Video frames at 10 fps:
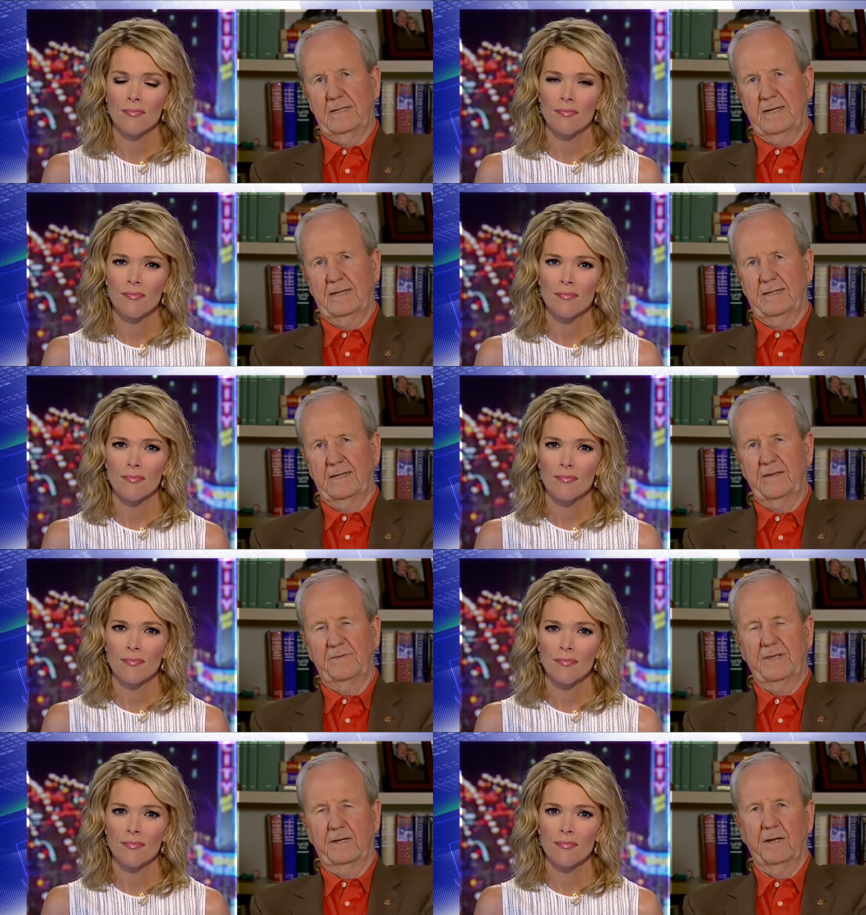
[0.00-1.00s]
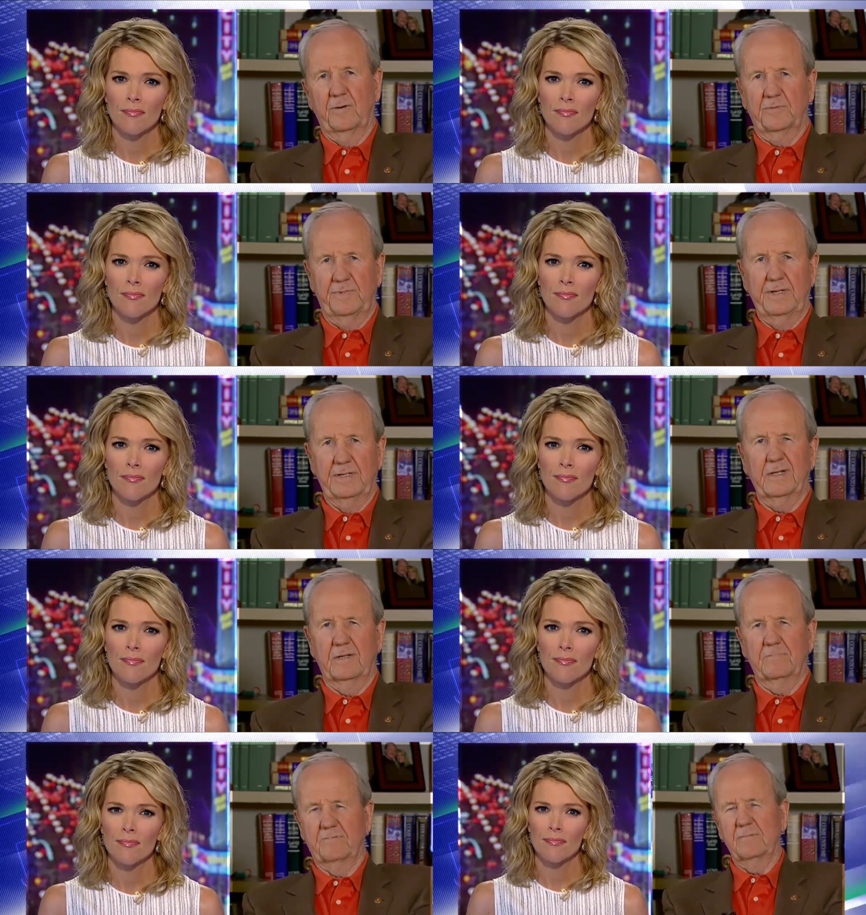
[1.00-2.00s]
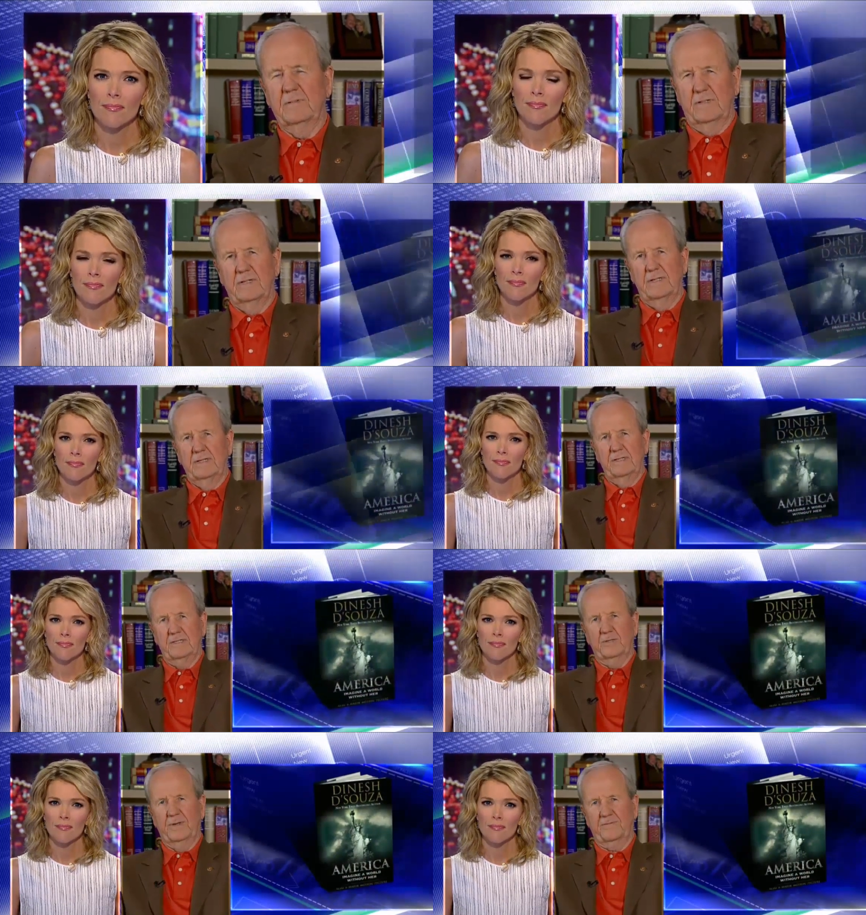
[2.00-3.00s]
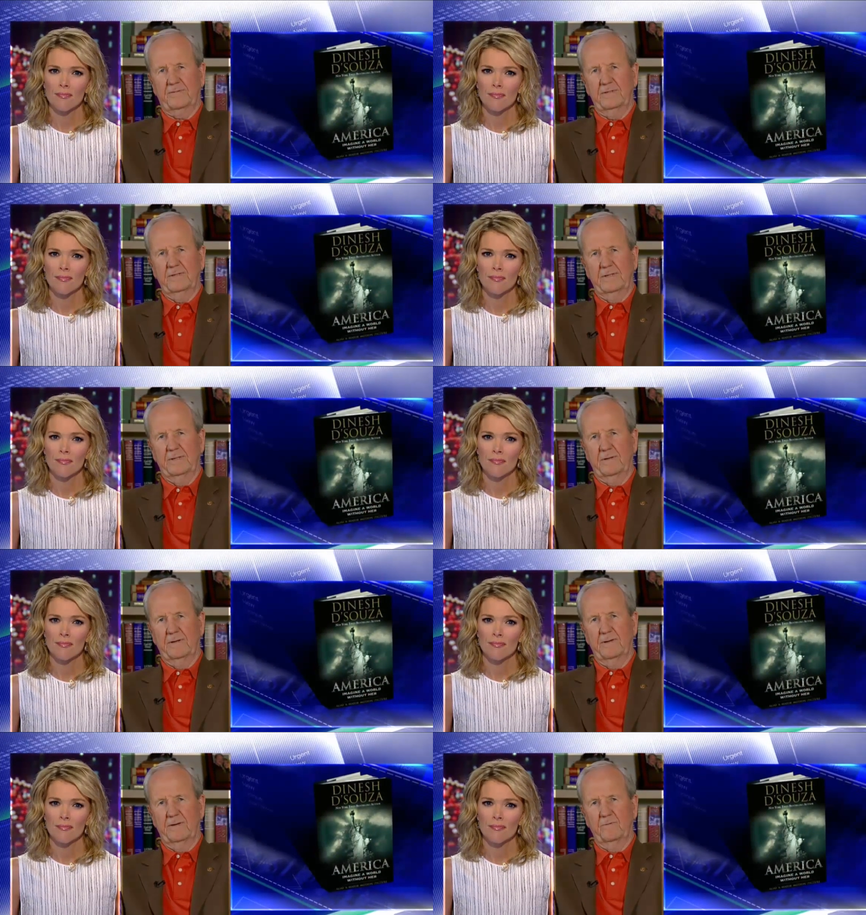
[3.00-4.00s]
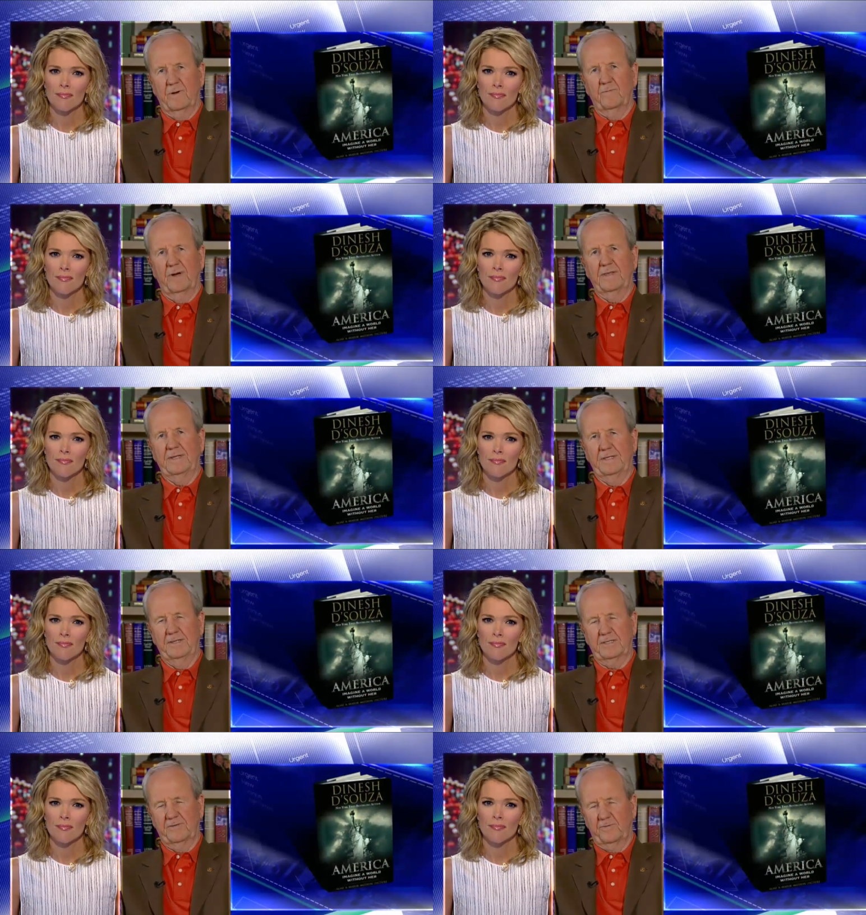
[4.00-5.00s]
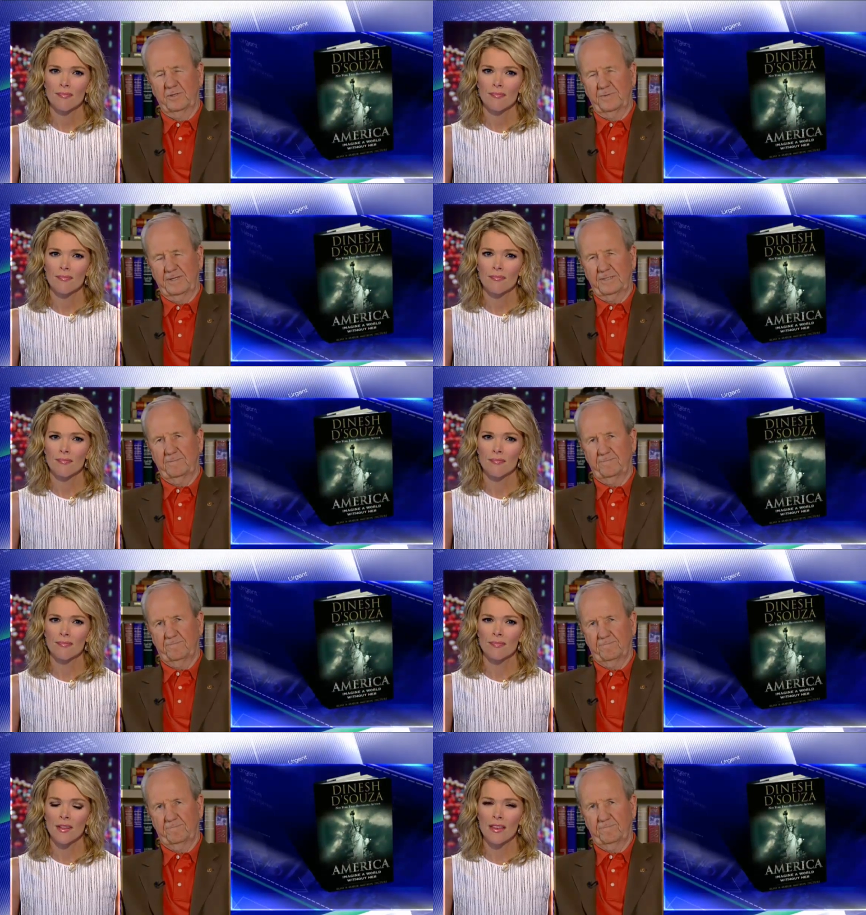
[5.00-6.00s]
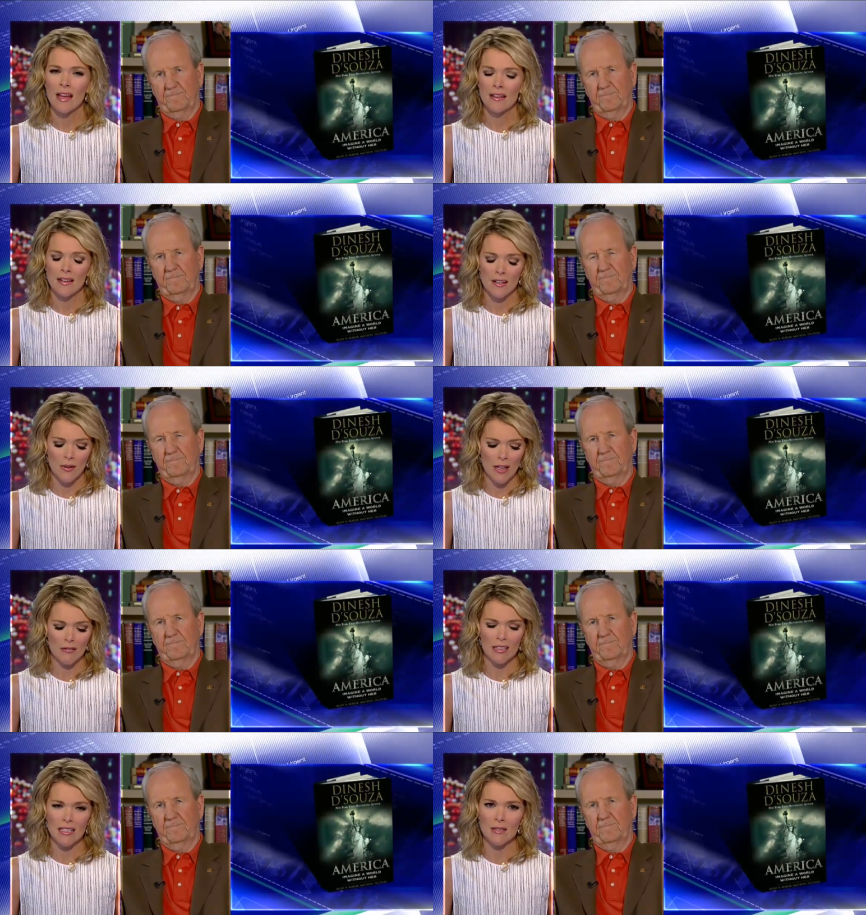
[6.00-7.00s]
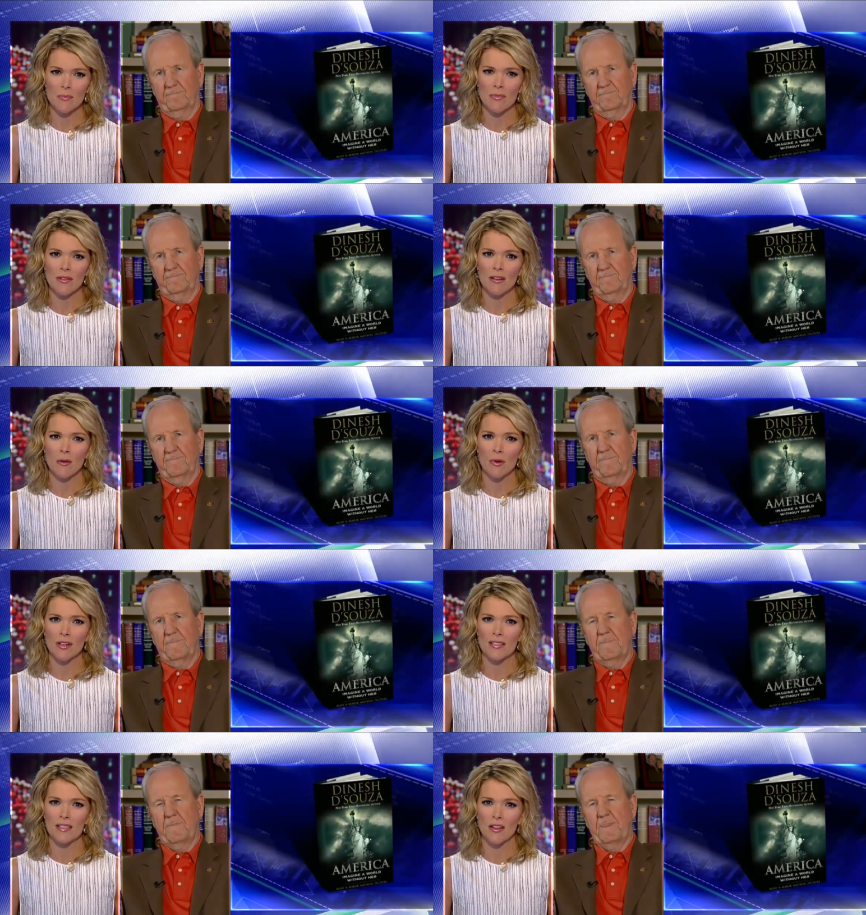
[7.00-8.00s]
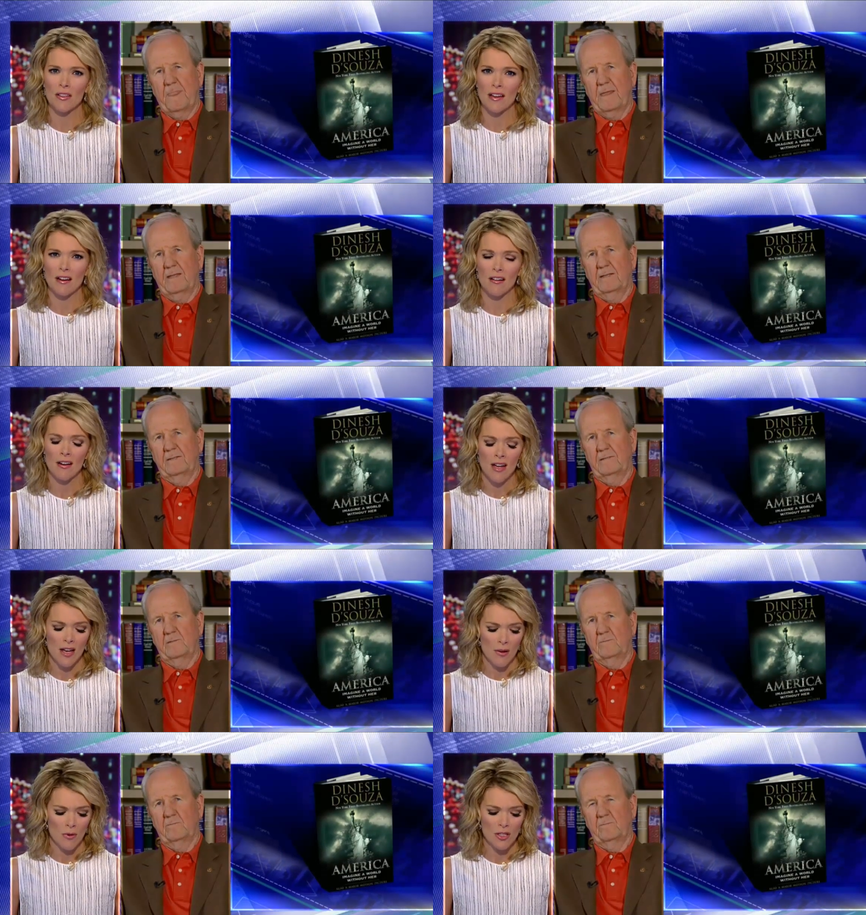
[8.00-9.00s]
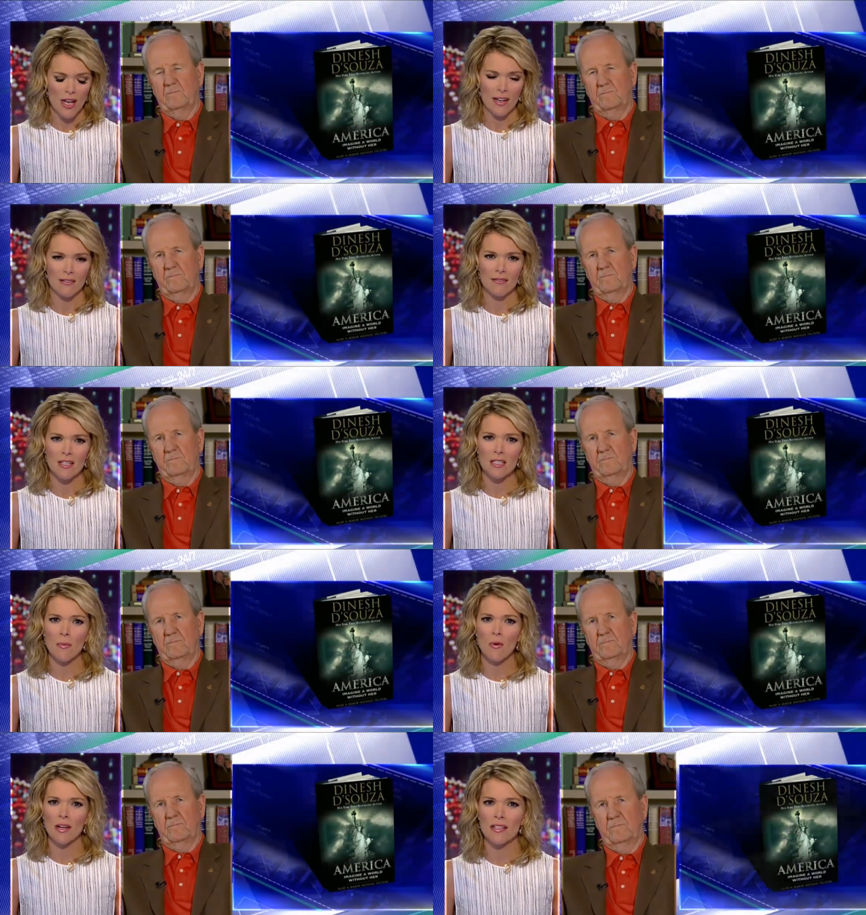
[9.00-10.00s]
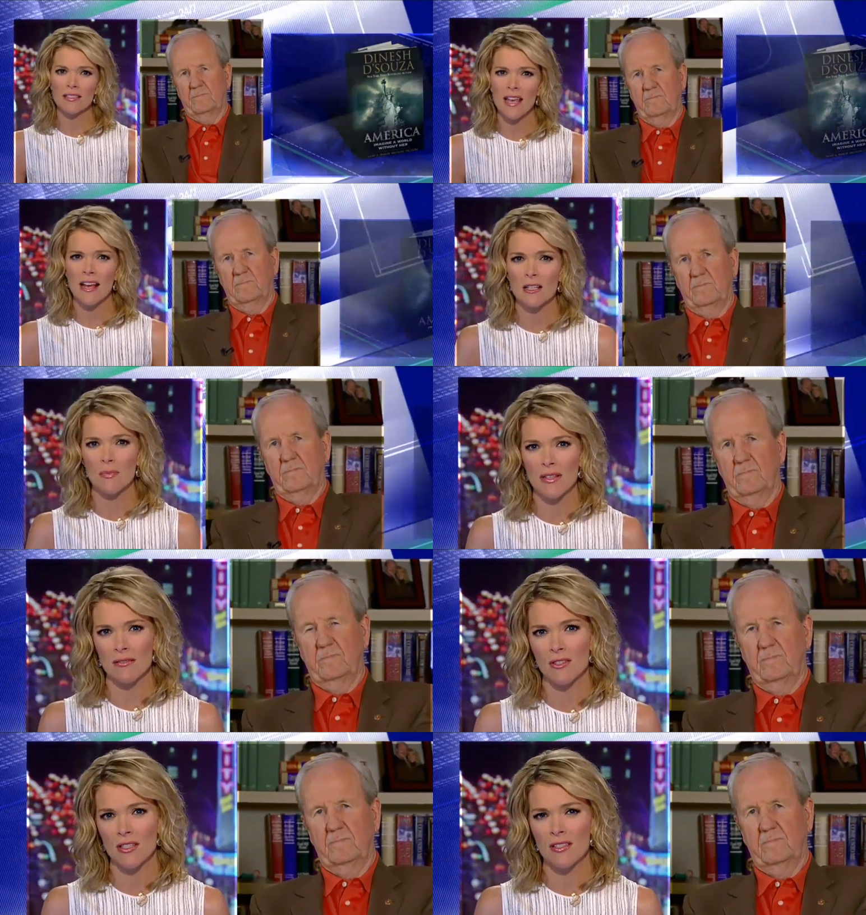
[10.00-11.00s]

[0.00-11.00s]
Speaker 1: And even then I'll always be a little suspect of why they did this in the first place.
Speaker 2: And you know, Hillary Clinton, her book is still there, which had disappointing sales, but she